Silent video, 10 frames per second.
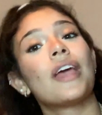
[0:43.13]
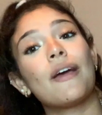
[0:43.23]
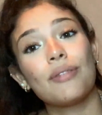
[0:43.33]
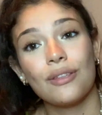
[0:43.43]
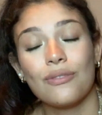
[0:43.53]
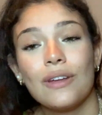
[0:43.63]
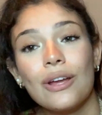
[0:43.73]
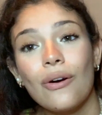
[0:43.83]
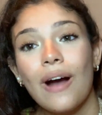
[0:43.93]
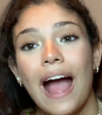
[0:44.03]
if this
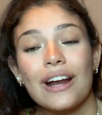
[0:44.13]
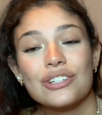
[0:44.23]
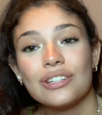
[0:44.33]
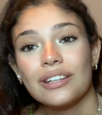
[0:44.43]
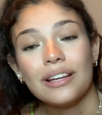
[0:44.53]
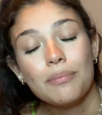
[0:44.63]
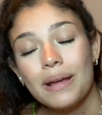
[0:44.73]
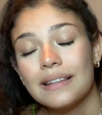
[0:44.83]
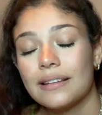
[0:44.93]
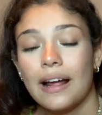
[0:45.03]
video actually
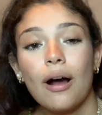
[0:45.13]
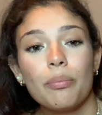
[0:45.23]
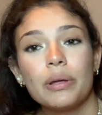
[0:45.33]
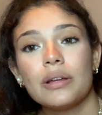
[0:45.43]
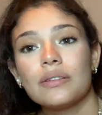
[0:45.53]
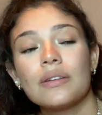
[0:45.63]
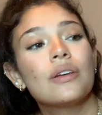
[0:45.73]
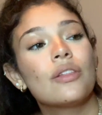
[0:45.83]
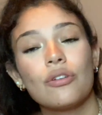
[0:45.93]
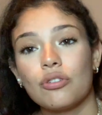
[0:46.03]
makes it out because
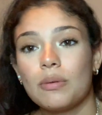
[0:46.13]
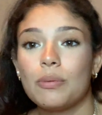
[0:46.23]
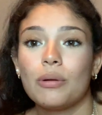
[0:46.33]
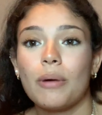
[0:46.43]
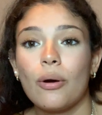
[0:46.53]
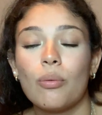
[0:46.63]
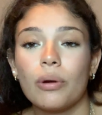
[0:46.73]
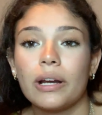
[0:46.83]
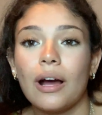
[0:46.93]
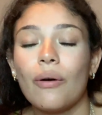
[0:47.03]
there's people in my home
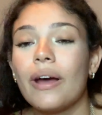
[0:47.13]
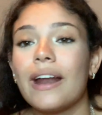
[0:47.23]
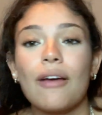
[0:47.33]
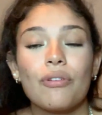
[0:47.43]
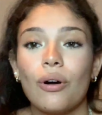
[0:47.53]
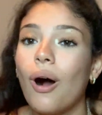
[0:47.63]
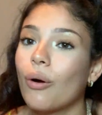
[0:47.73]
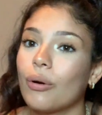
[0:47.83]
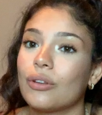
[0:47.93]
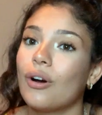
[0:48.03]
right now and i feel awkward